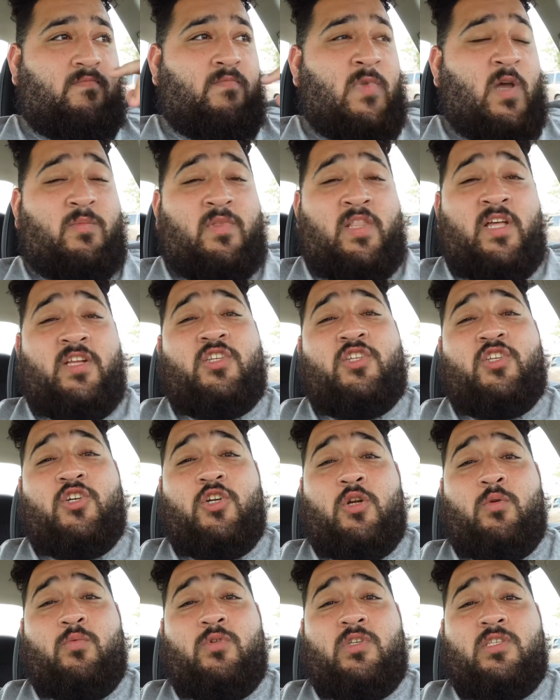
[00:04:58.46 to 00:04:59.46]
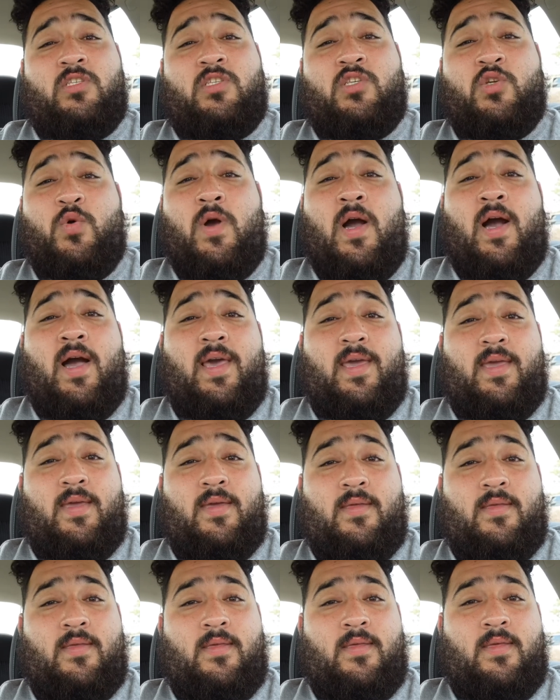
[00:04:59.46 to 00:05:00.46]
My blood sugar was too high.
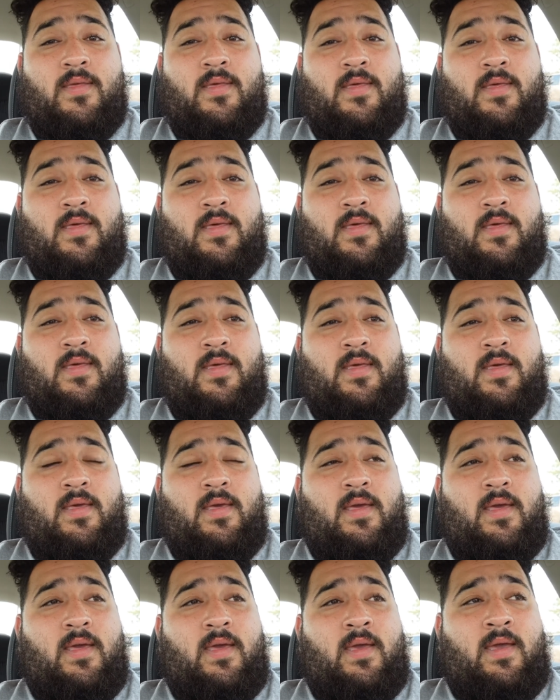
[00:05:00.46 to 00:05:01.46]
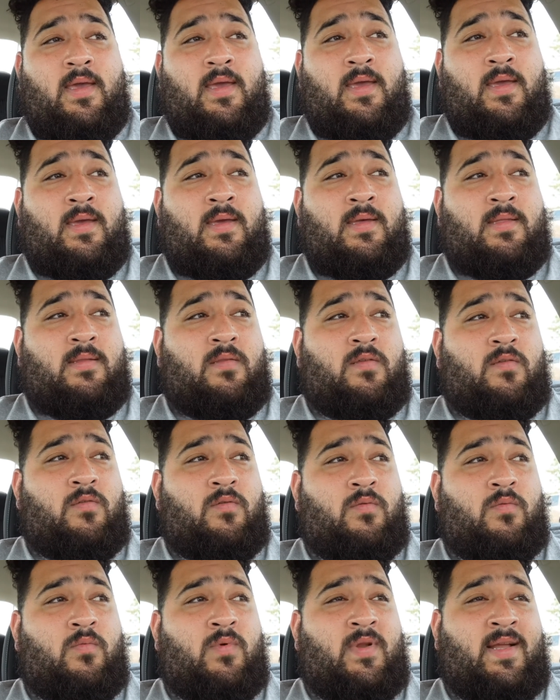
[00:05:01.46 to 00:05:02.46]
And
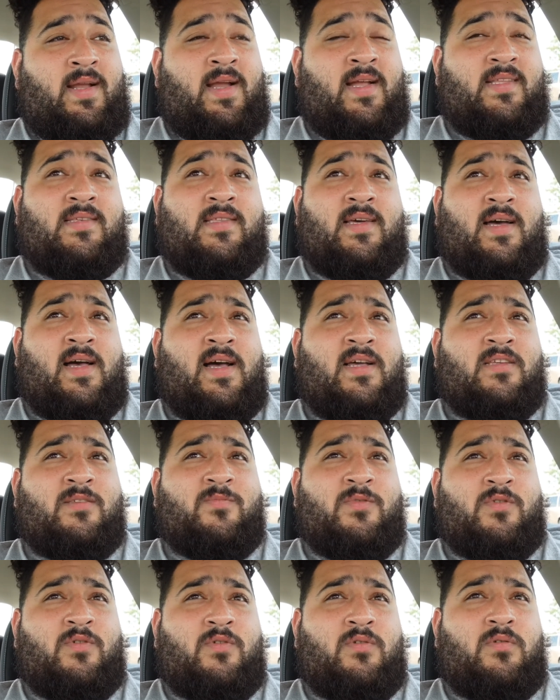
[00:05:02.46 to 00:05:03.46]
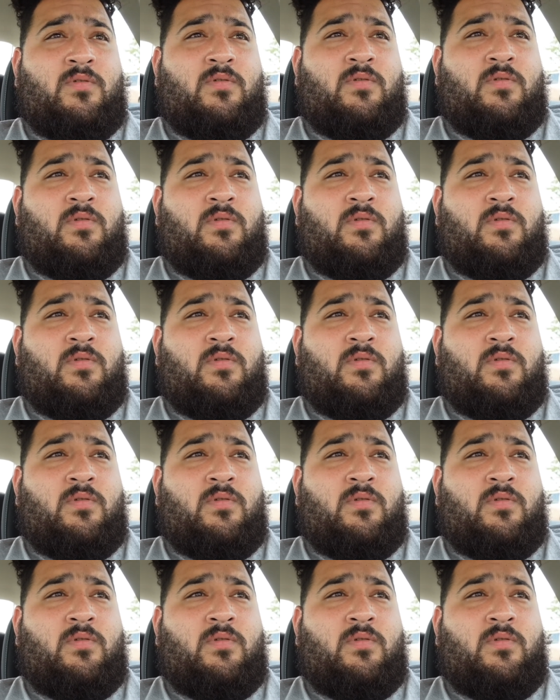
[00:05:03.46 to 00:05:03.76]
when I got to the hospital,